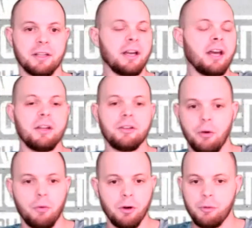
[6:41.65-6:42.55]
Like
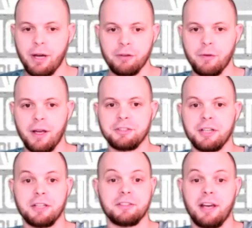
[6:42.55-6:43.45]
don't worry about a
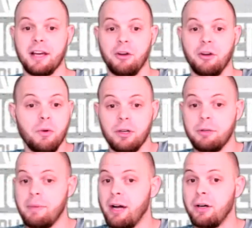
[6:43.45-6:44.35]
franchise tag, don't worry
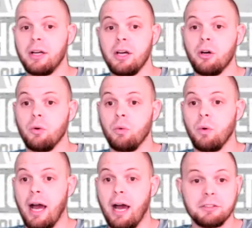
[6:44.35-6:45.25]
about
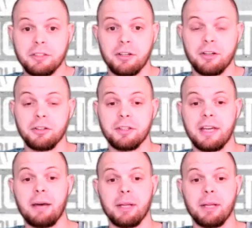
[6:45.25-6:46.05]
how it's going to hurt the cap.